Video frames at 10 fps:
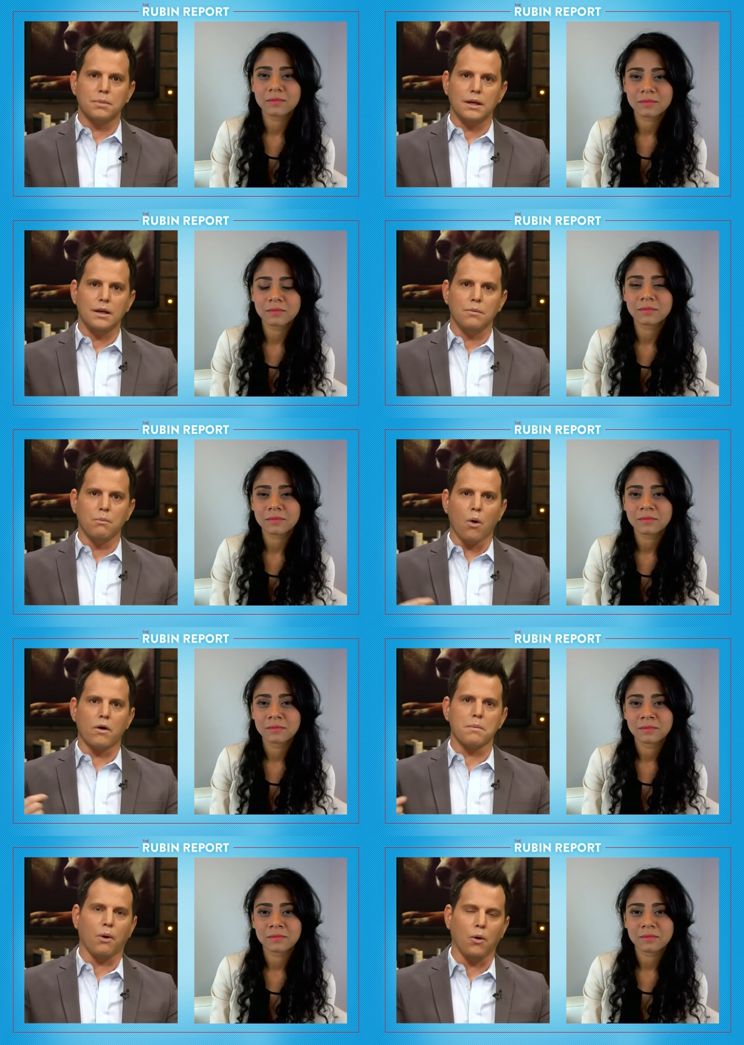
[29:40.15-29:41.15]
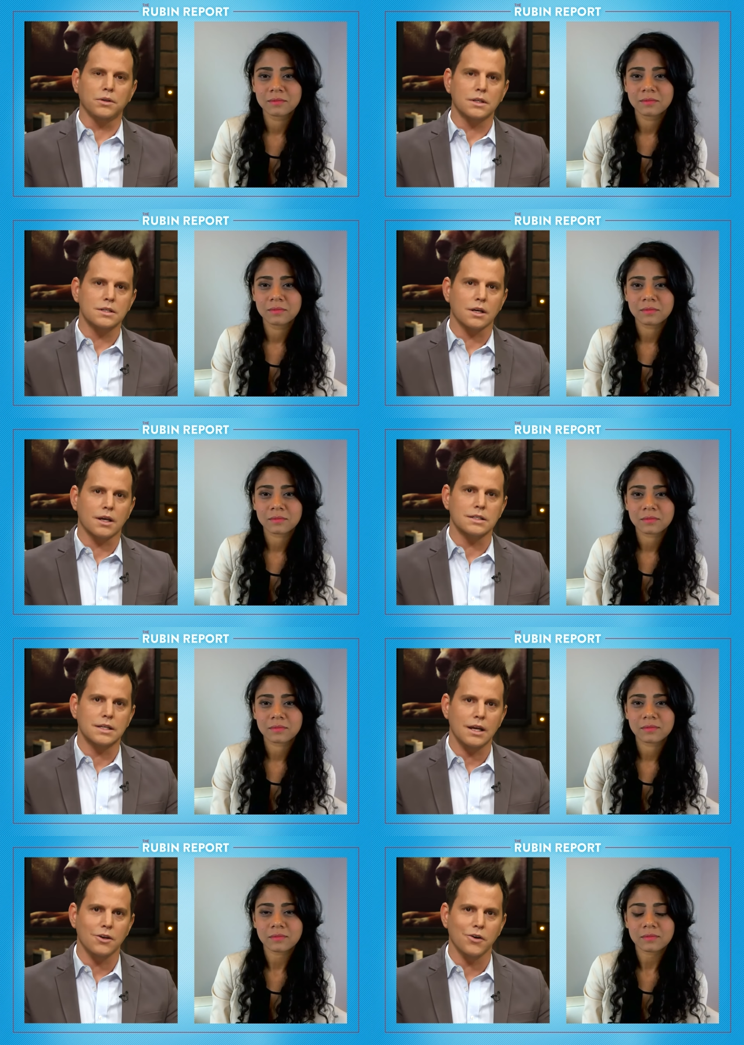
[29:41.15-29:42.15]
Speaker 1: be more emboldened to
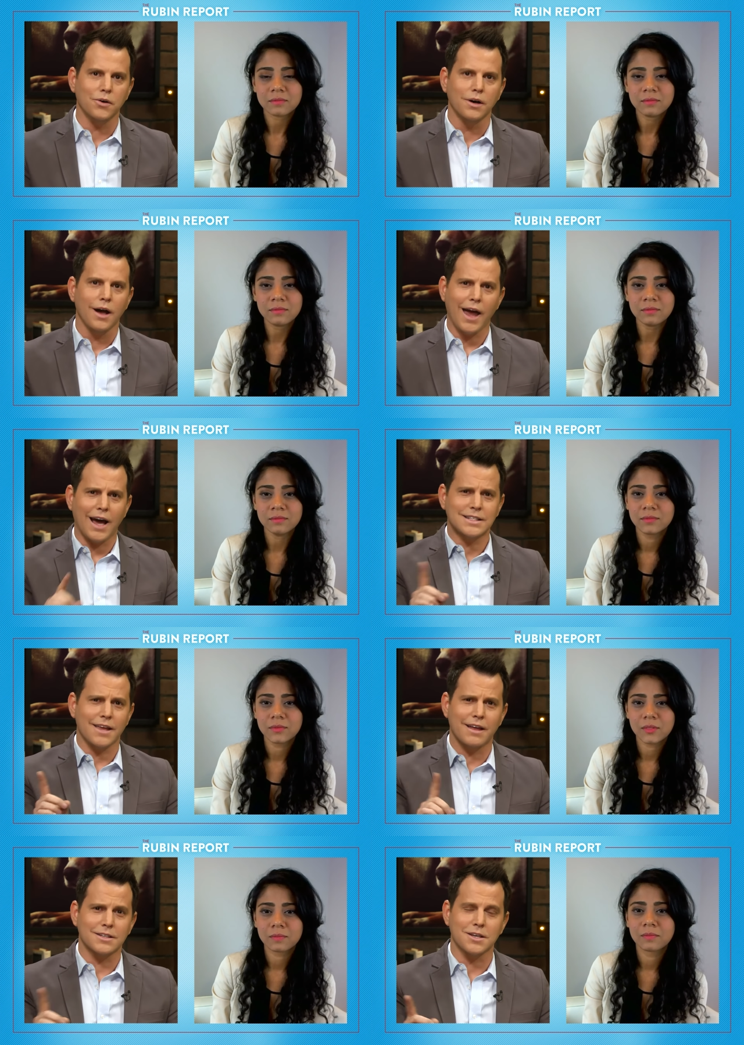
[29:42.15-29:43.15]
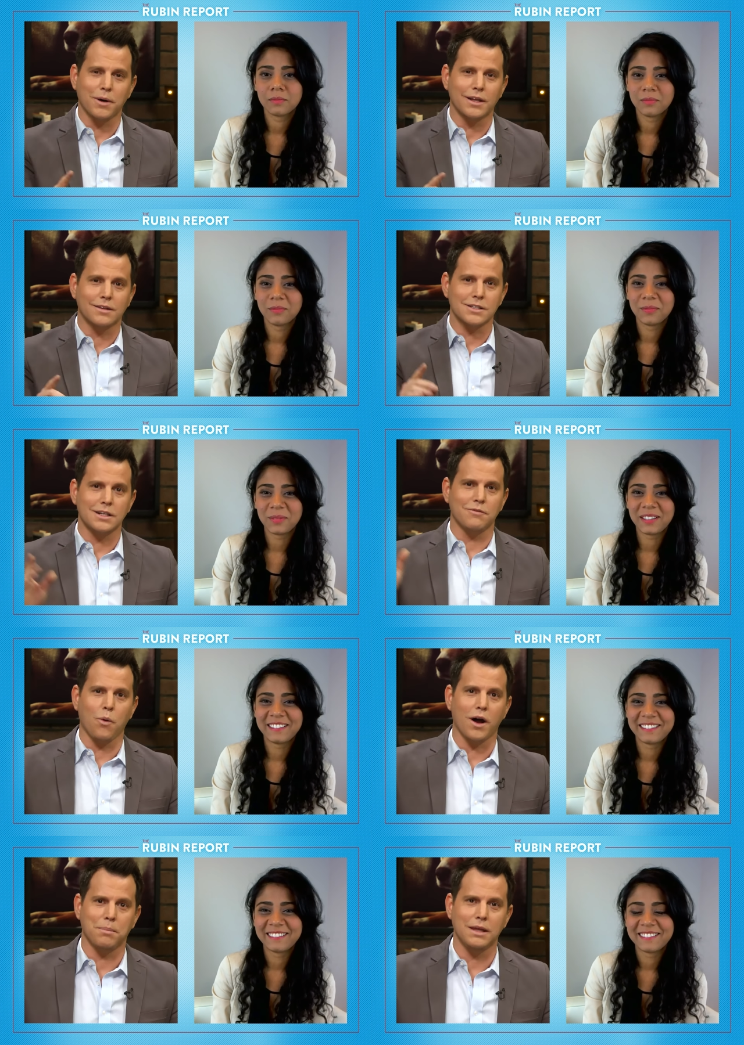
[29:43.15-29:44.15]
continue. And I say that as someone that doesn't even
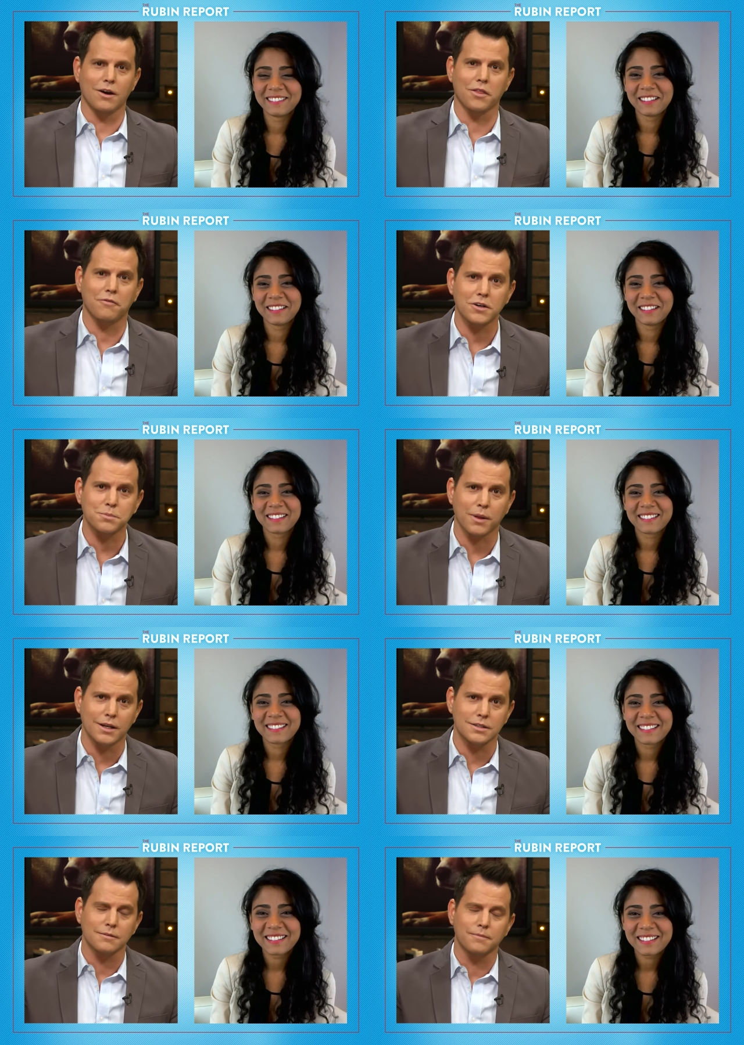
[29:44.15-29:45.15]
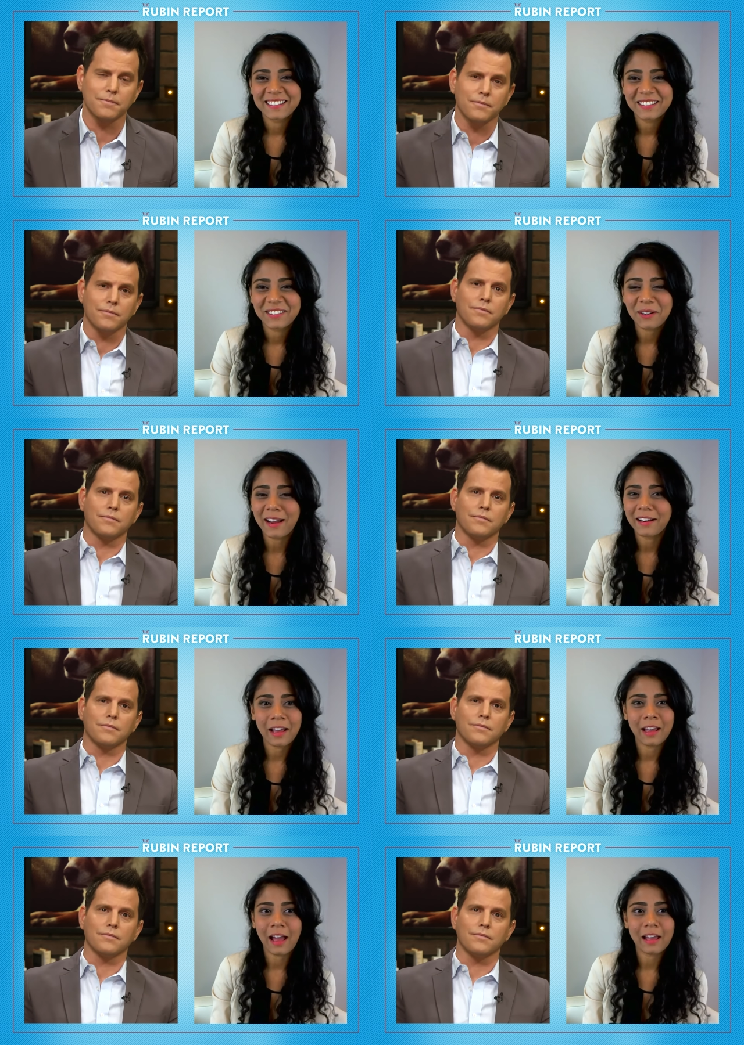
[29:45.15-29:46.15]
want to be there in the first place.
Speaker 2: Right,
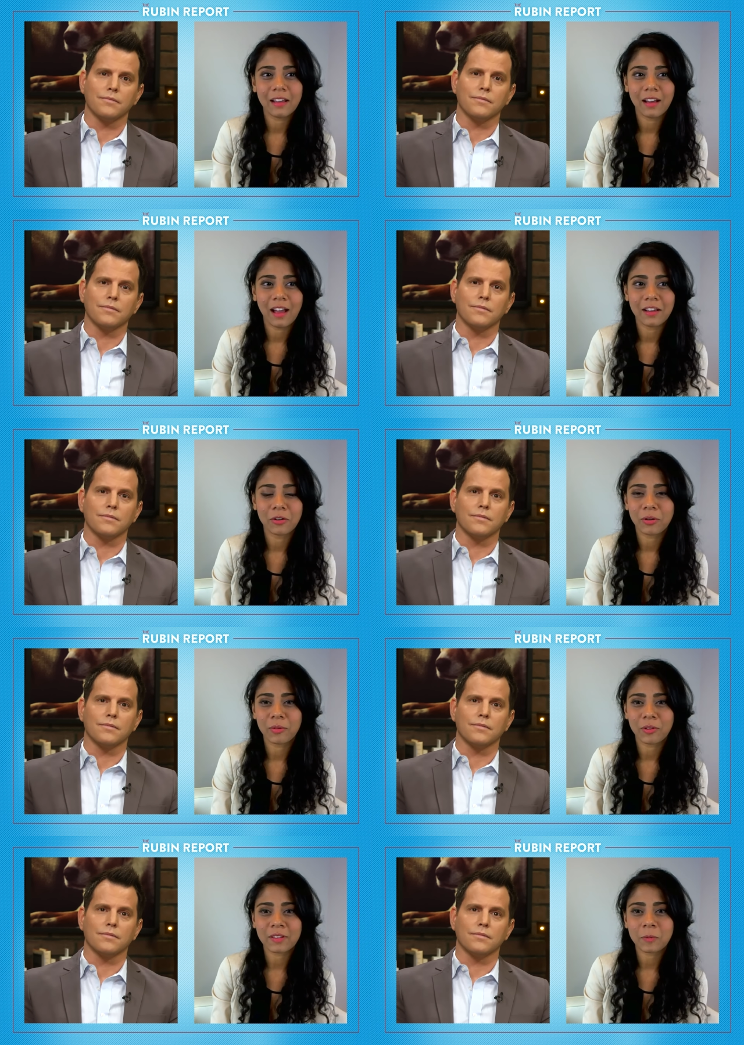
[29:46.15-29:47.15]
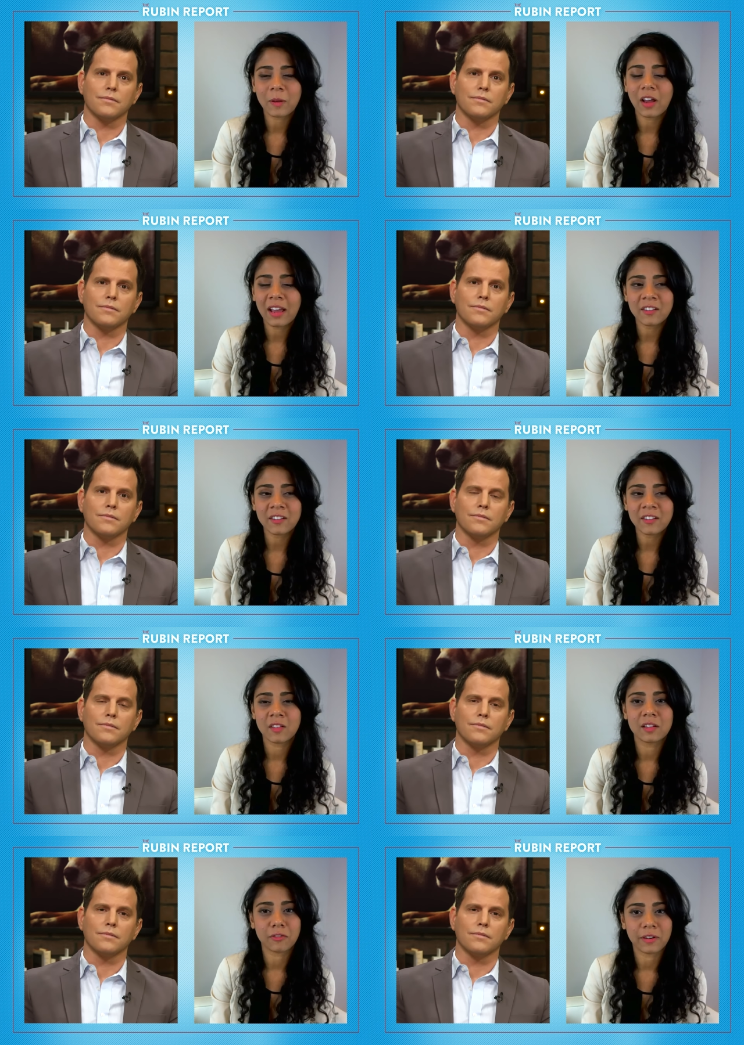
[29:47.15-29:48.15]
I agree with you. ISIS is a
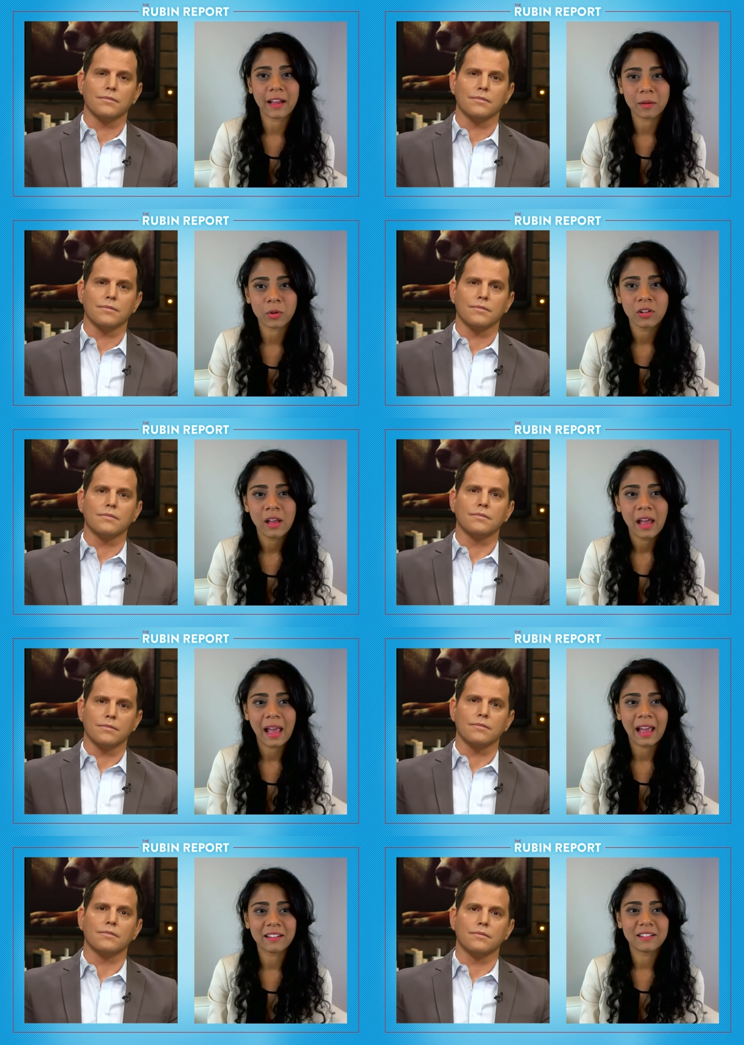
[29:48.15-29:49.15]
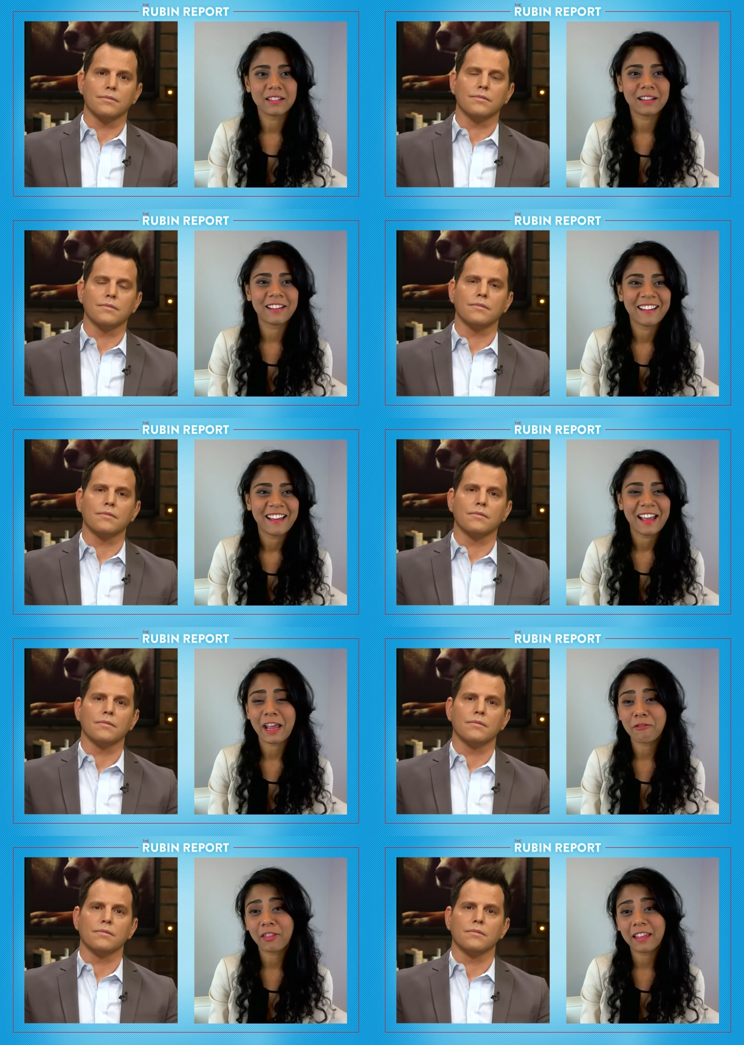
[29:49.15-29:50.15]
different animal, and
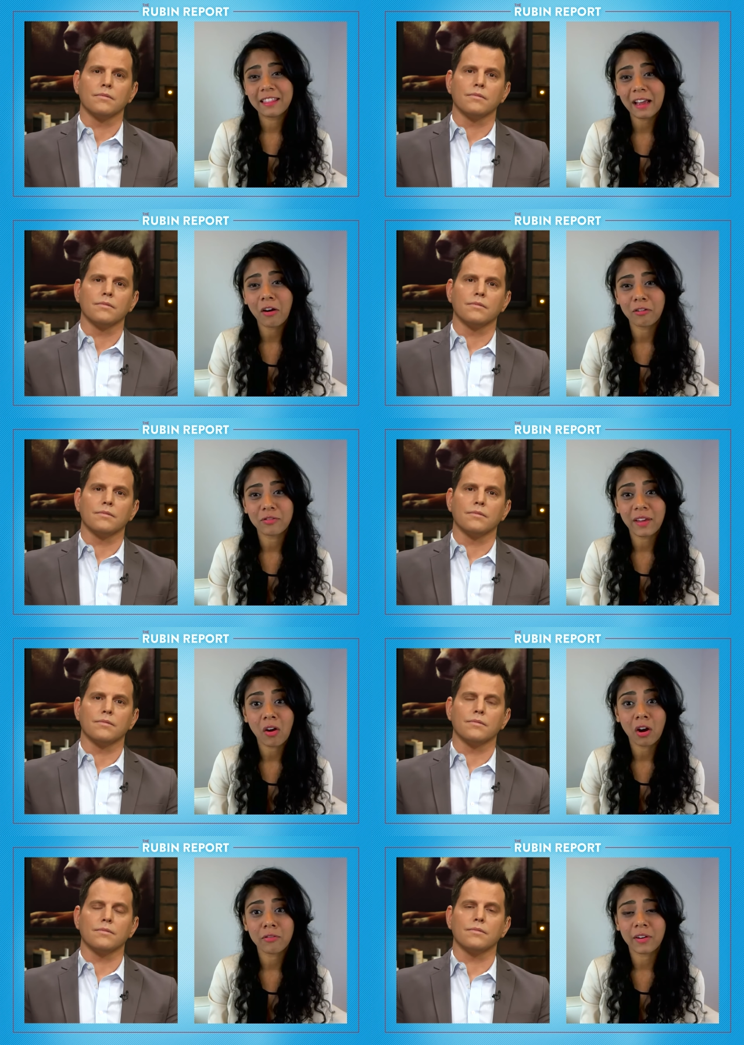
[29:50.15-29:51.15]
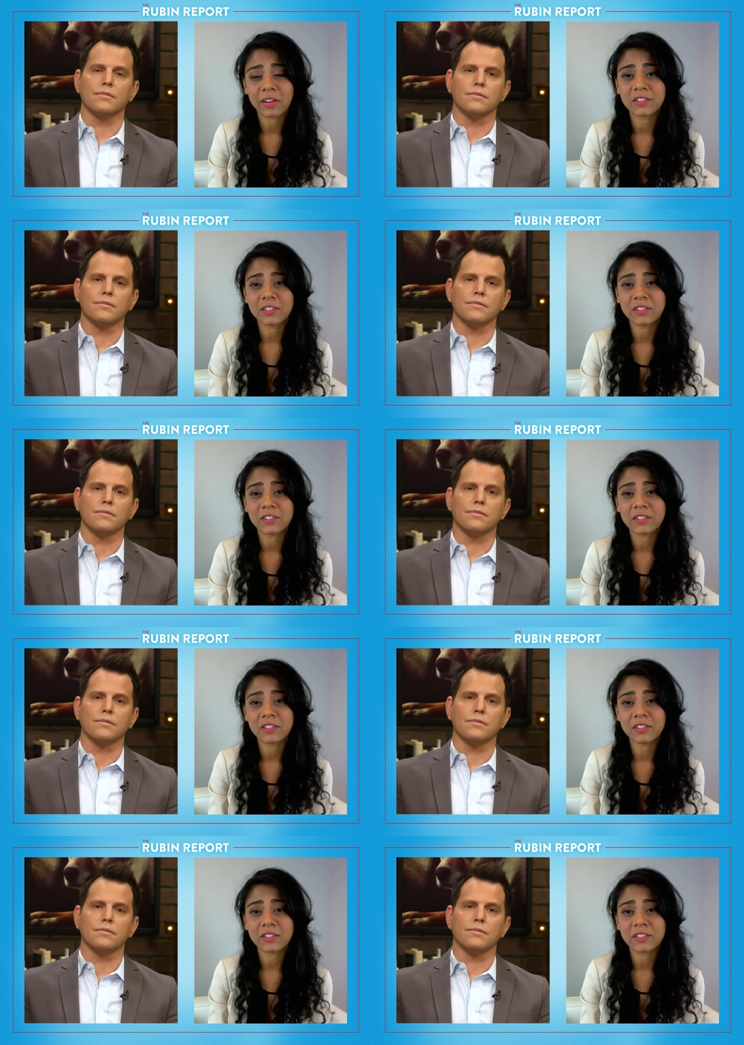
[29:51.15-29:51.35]
if they are very